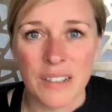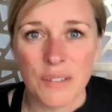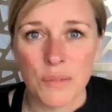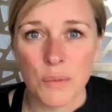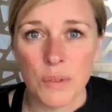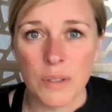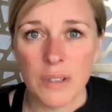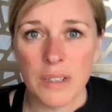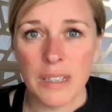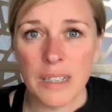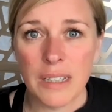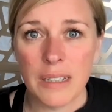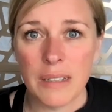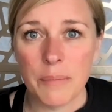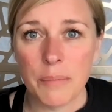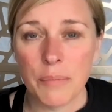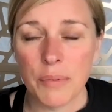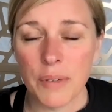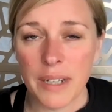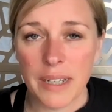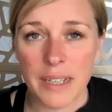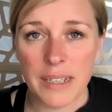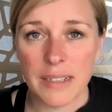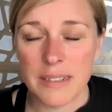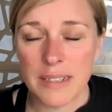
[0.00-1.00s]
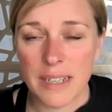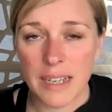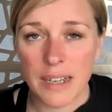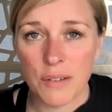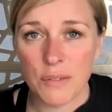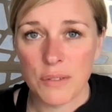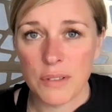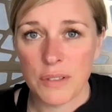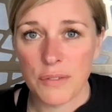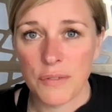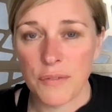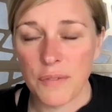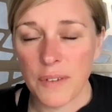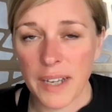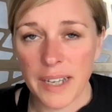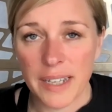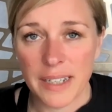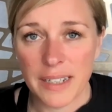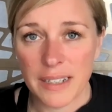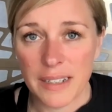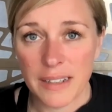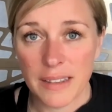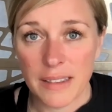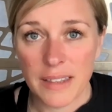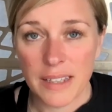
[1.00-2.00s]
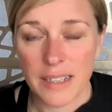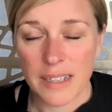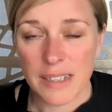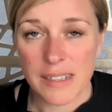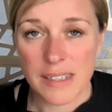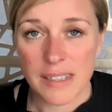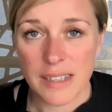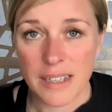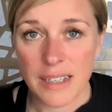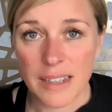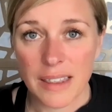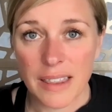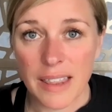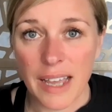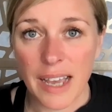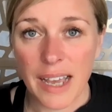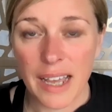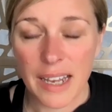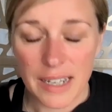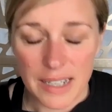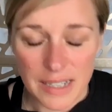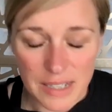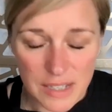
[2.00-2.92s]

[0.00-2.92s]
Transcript: really break it down, define it, things like that.